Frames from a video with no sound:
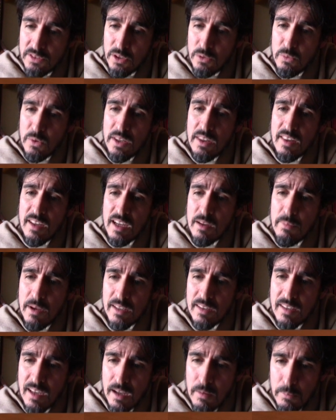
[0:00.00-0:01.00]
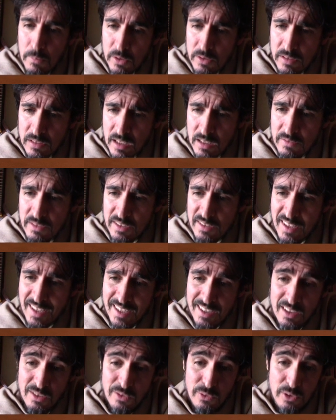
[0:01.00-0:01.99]
So one thing about topmost love is
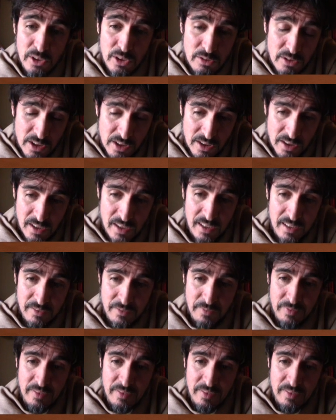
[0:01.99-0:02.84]
that it's for Krishna.